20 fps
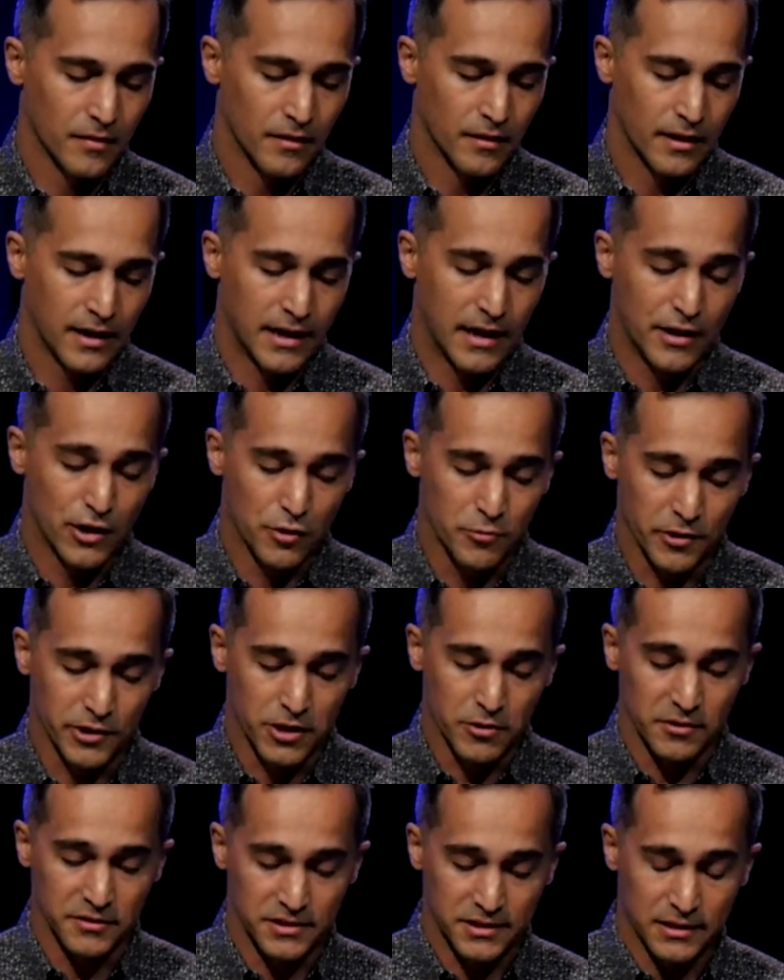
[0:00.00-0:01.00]
And I know we're
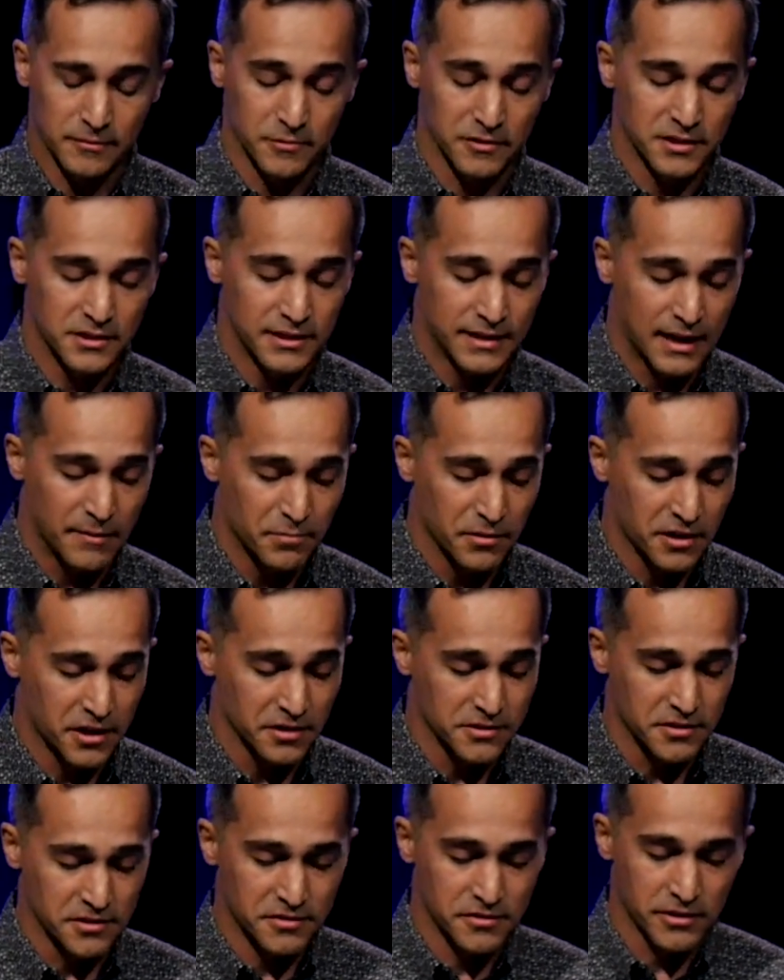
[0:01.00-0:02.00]
going somewhere tonight because
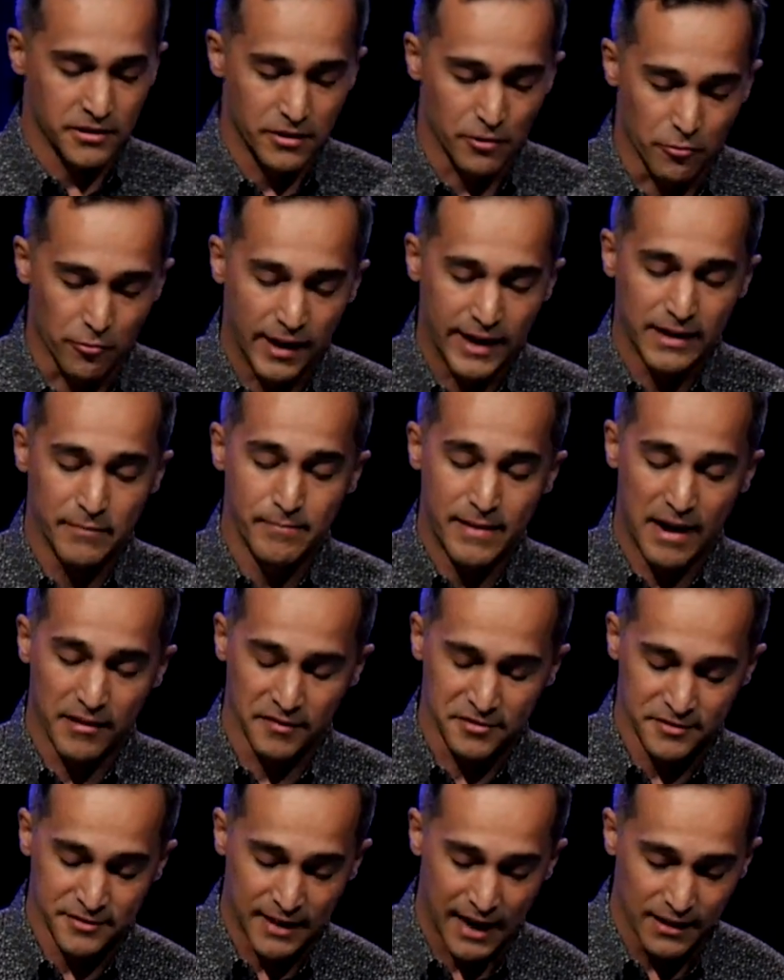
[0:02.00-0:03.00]
there's the right amount of
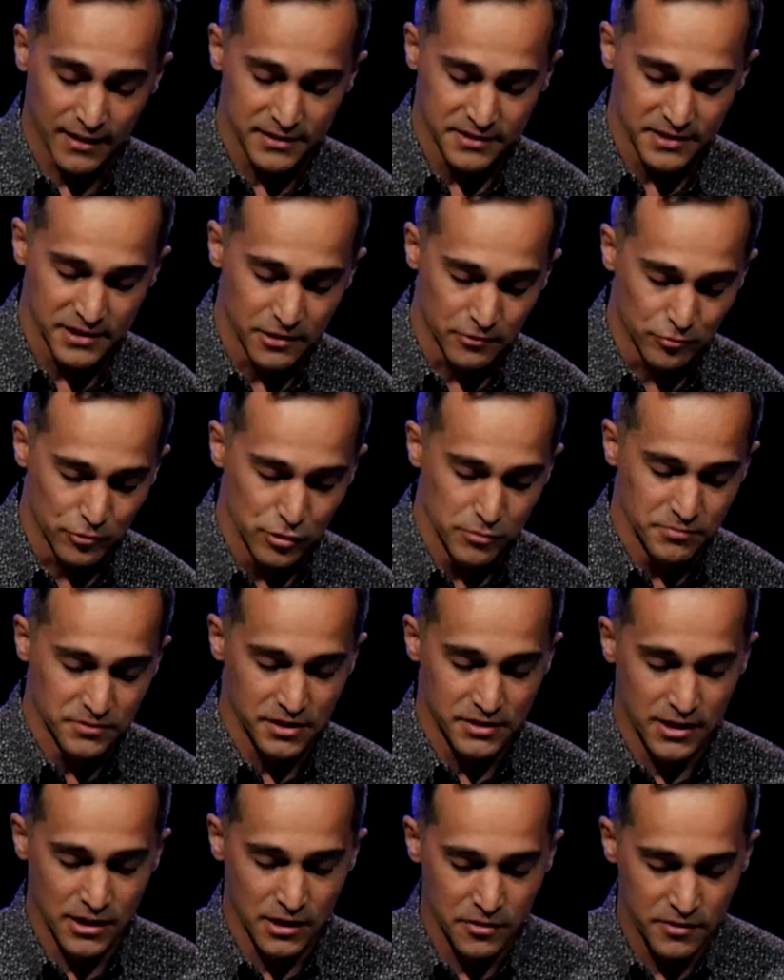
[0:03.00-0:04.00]
silence in the room to
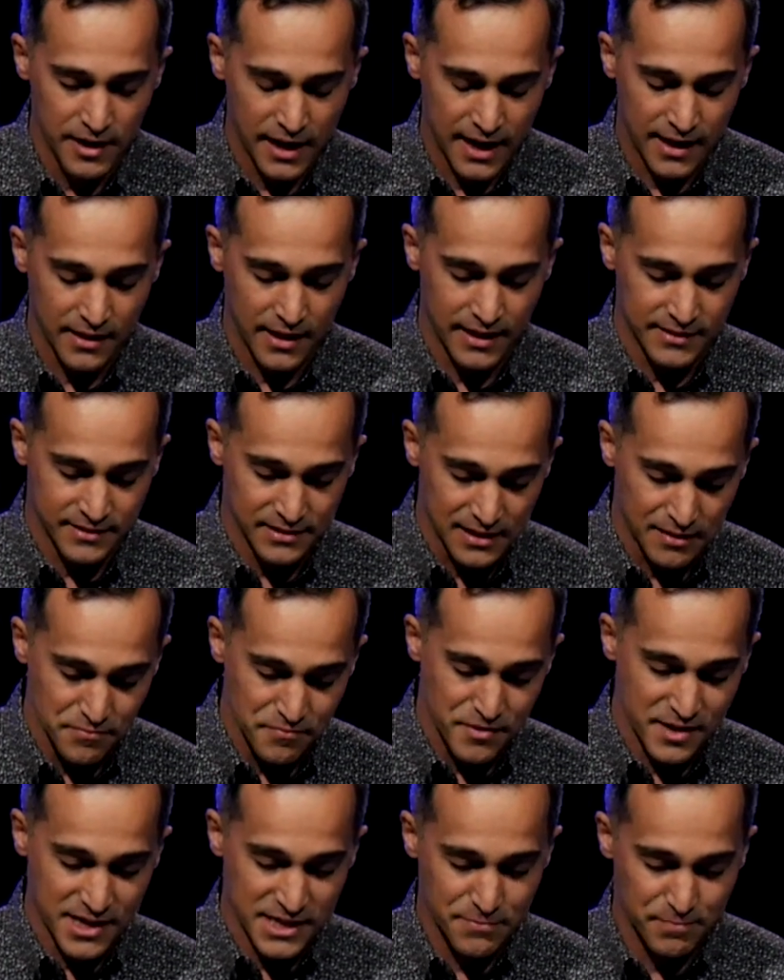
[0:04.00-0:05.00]
know that
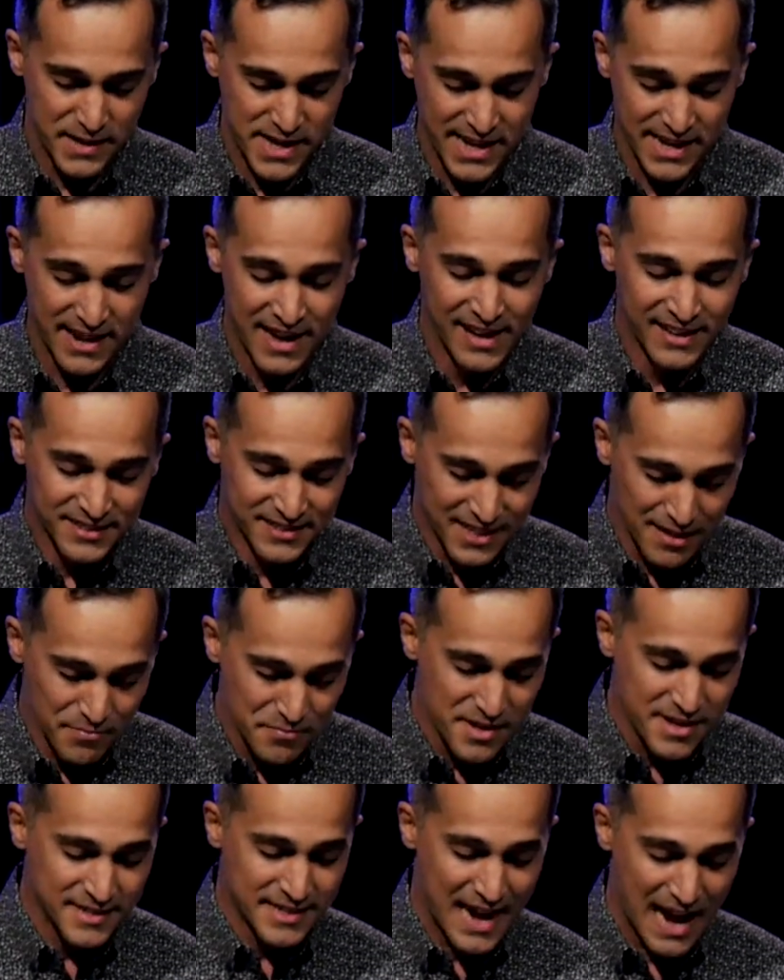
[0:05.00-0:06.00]

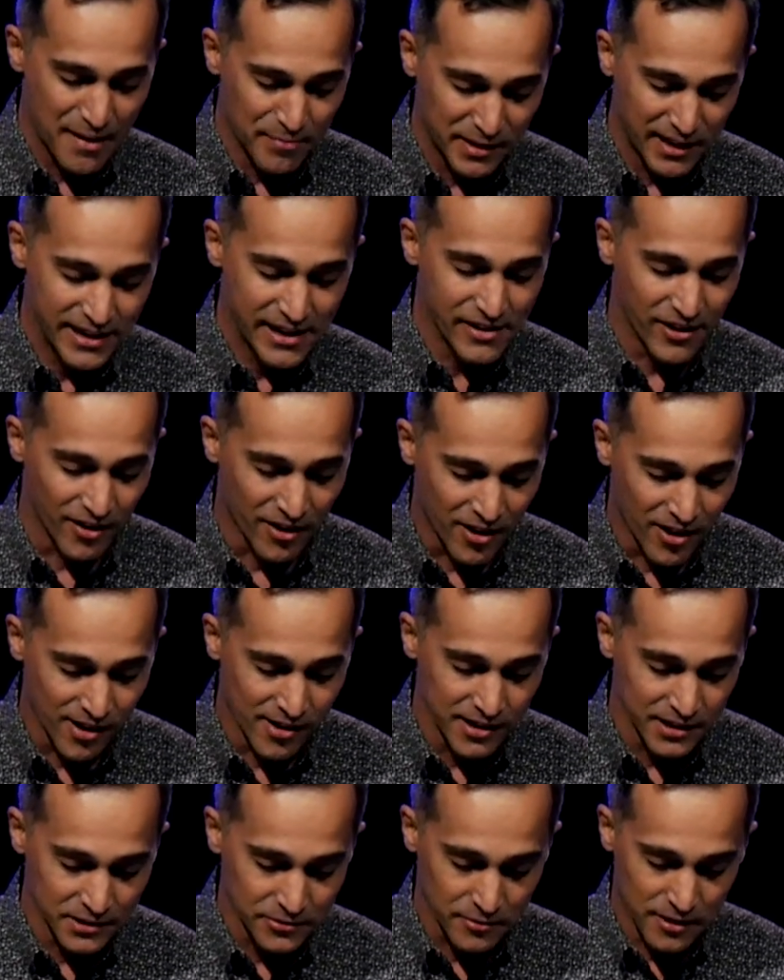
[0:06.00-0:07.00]
something's happening in our
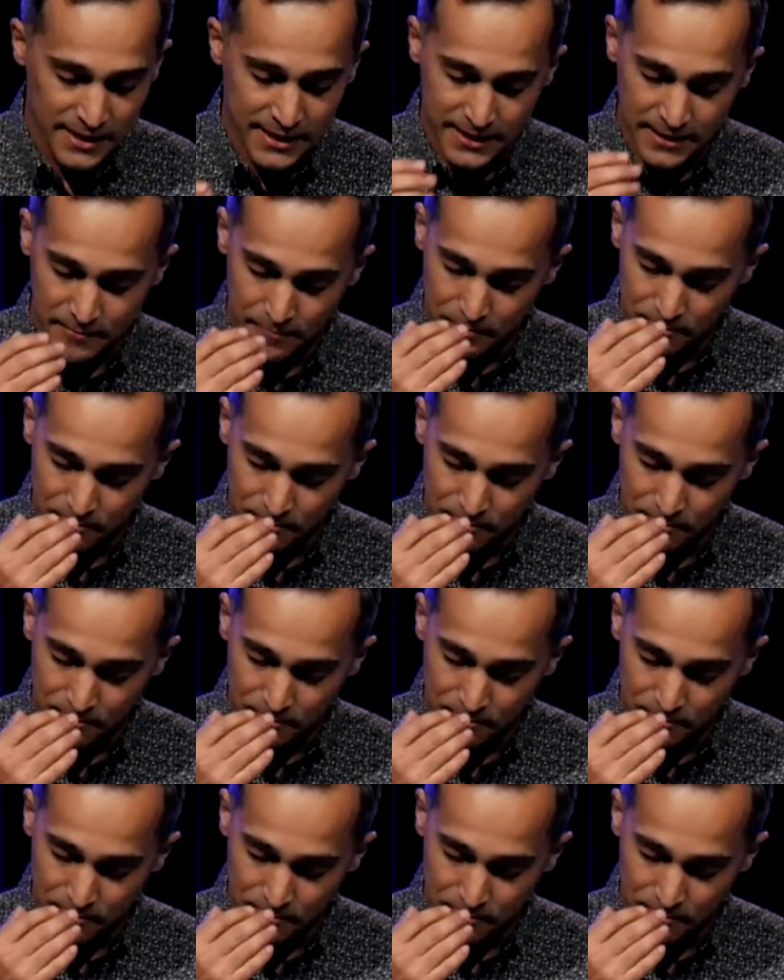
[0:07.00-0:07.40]
hearts, right?